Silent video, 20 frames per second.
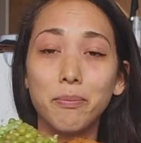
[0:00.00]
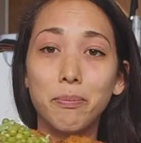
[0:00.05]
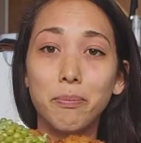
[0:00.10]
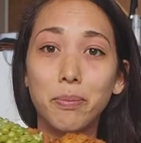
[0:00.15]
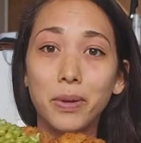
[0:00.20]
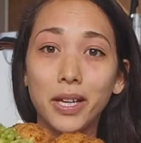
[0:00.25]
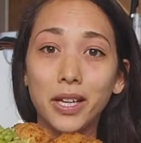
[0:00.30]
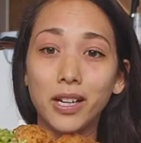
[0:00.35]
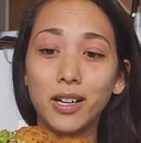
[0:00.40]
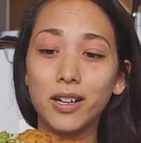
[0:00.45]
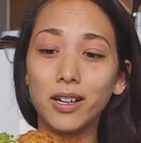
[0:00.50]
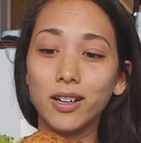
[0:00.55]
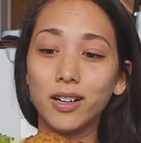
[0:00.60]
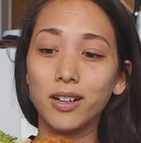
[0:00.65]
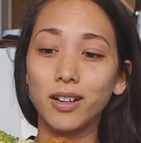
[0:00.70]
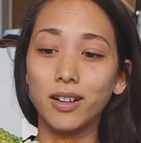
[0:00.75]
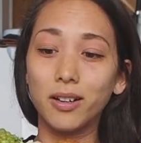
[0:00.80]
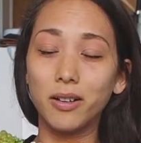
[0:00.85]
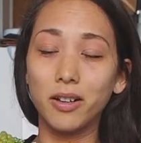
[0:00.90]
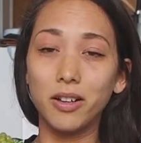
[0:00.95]
big
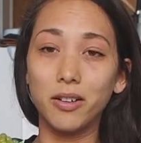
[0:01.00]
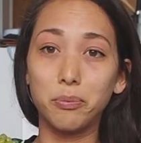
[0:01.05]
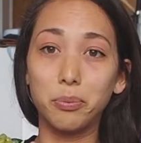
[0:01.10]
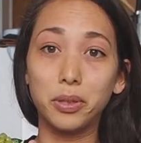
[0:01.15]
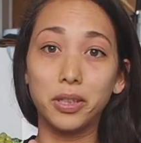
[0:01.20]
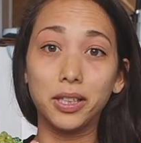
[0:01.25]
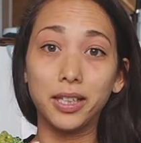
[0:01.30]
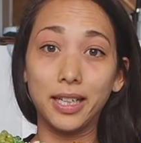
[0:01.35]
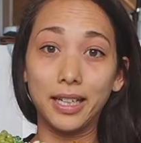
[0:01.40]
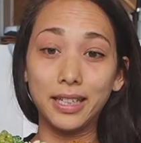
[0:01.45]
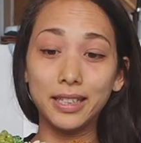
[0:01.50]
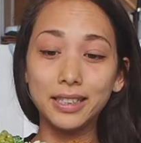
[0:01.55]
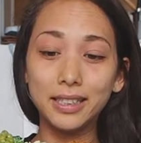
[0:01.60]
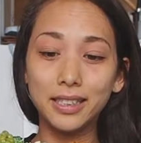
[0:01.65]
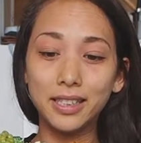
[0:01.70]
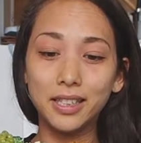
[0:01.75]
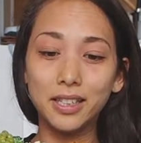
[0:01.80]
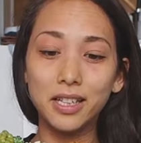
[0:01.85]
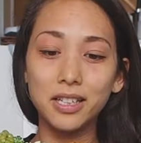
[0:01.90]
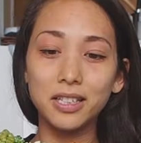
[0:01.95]

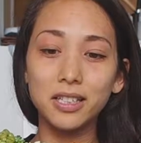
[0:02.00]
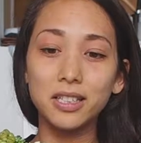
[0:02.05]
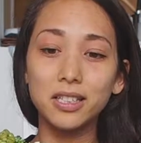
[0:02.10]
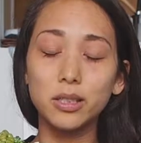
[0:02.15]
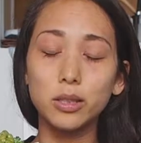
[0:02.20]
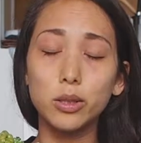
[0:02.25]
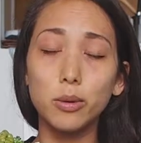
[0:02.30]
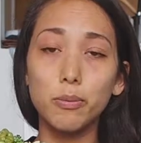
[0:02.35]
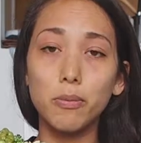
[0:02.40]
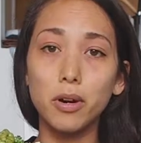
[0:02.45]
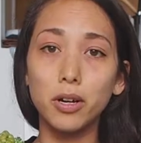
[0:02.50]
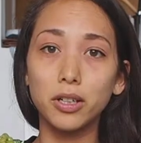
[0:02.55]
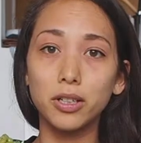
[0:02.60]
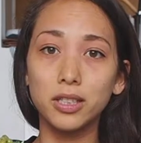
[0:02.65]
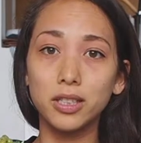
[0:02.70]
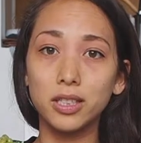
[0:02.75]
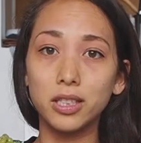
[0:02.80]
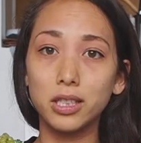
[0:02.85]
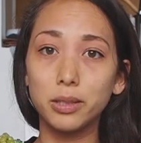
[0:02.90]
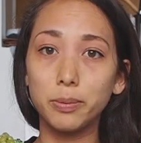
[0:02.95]
plate. This is the
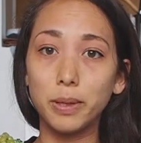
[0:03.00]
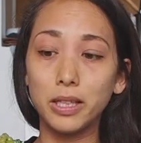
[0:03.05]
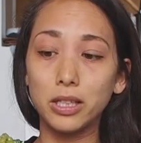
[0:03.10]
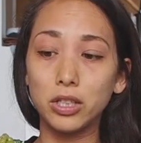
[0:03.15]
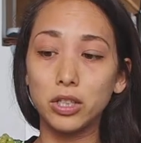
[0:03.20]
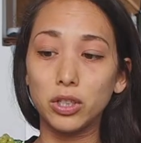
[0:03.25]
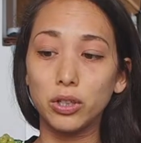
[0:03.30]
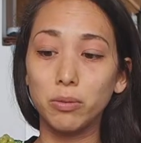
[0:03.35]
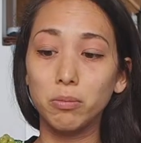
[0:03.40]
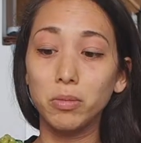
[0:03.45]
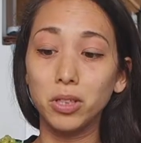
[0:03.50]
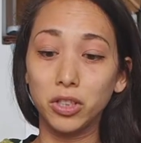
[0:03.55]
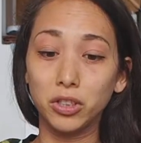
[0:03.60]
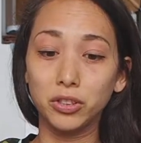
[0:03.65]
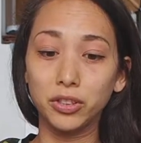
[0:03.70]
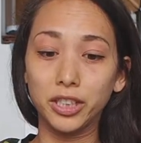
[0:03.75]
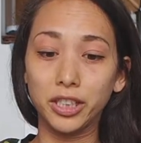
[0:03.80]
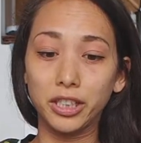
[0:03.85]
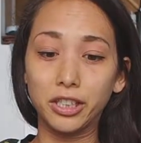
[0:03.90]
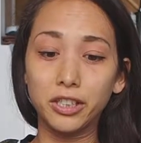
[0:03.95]
Marks and Spencer
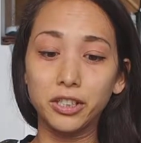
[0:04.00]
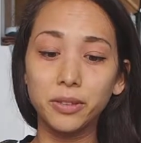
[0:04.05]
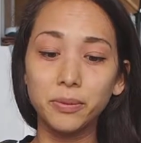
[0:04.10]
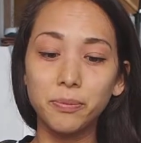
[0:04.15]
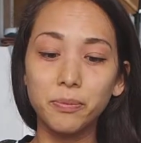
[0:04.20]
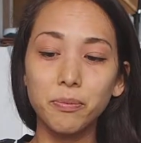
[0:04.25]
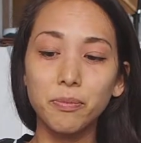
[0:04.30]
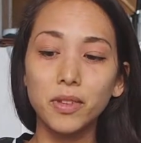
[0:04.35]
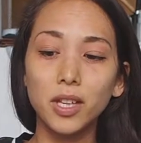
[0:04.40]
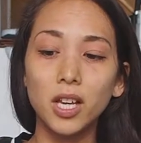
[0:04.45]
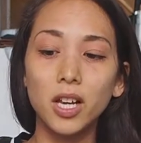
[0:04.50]
meal deal.